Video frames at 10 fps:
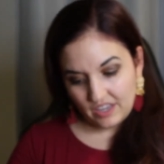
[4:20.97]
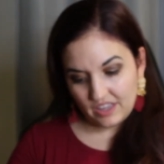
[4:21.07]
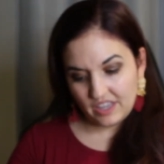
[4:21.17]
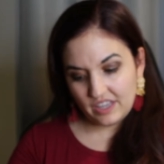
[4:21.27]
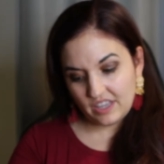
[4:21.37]

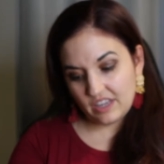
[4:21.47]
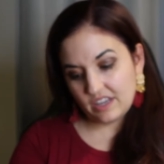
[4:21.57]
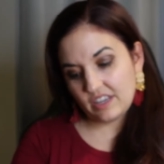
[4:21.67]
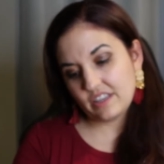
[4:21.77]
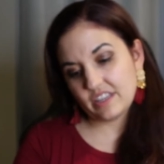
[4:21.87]
And then
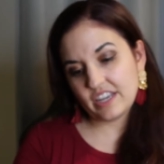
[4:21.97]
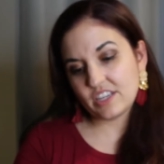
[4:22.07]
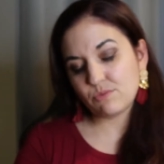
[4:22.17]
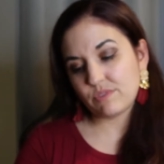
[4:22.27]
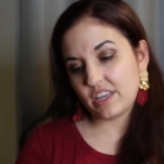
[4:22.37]
the
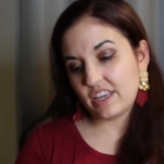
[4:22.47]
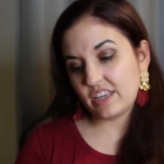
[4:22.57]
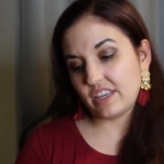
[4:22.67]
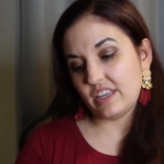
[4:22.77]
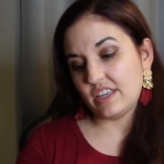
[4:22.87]
next
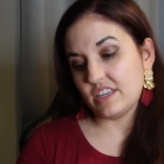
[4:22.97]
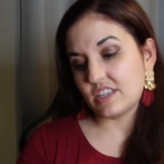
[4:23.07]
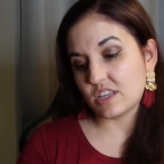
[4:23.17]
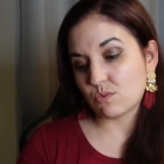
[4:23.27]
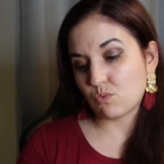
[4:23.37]
thing
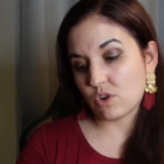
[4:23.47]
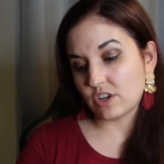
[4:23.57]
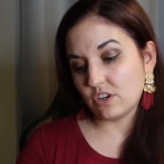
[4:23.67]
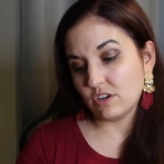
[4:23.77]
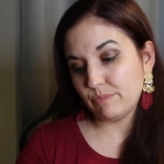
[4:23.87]
is this
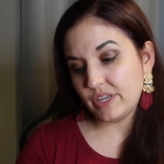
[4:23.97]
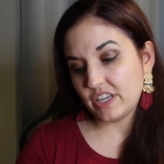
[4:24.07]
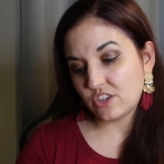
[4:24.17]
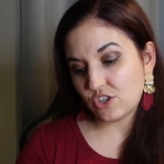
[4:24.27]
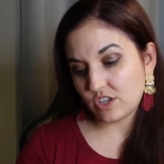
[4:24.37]
Royal
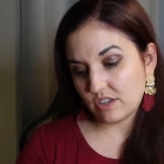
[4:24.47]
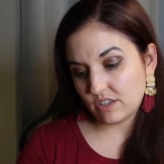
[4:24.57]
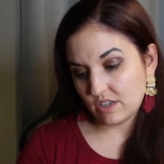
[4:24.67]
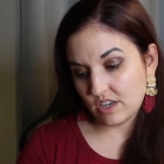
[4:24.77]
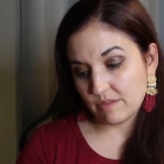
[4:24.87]
Peach
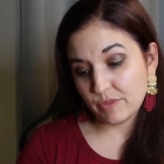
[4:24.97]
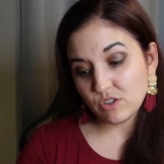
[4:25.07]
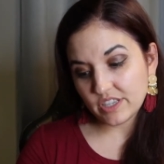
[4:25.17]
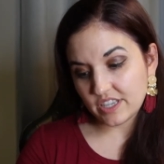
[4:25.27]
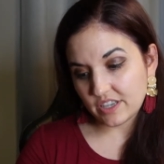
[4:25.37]
uh,
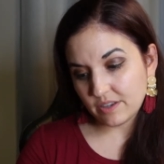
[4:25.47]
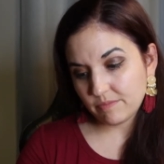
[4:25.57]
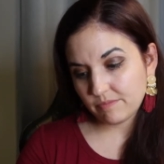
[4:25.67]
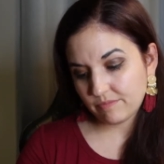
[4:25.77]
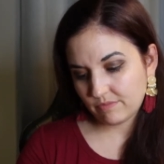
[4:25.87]
milk tea.
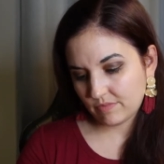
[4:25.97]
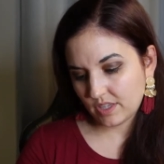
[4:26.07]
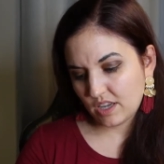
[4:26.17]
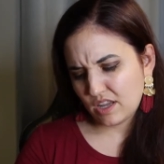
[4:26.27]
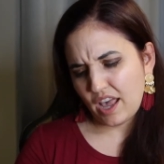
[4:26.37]

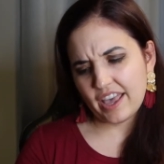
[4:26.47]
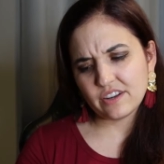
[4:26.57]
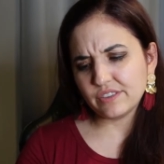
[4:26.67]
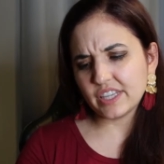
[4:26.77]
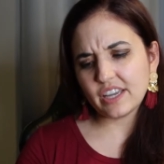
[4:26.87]
I
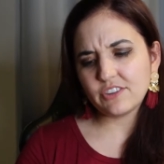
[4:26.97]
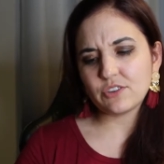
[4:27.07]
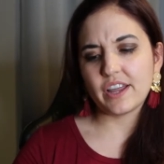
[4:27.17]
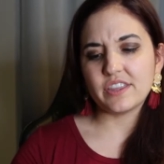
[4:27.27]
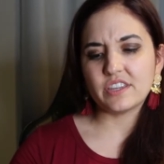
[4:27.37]
don't think I've
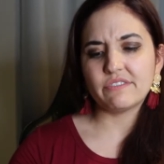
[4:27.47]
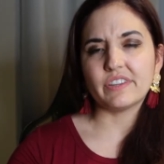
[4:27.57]
tried this